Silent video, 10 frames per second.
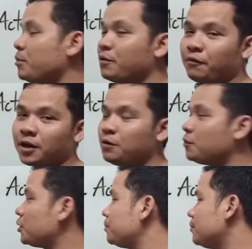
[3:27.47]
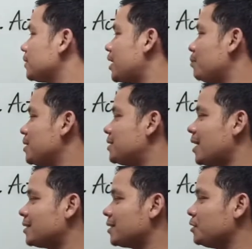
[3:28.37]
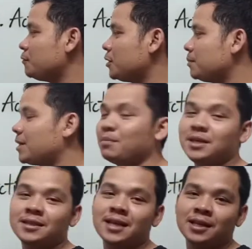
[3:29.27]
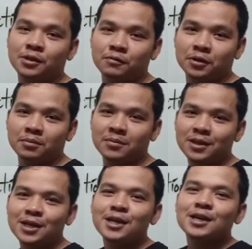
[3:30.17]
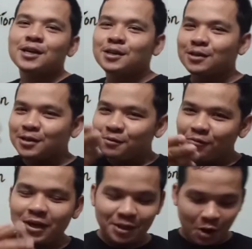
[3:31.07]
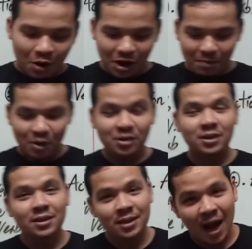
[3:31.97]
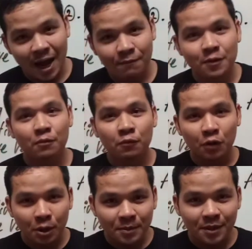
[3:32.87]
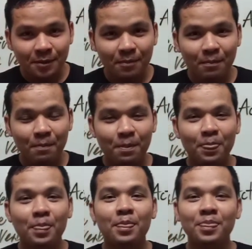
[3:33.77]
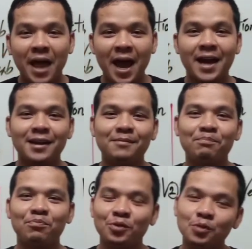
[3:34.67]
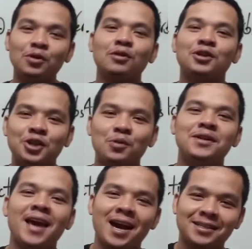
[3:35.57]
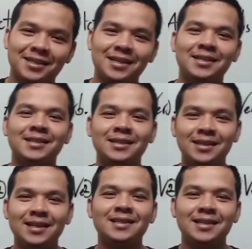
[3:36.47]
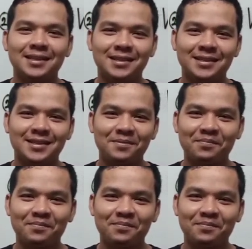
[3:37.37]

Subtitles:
feeling verb, can be sensitive verb, can be stative verb. We talk about types of verbs that do not show the action in the sentence.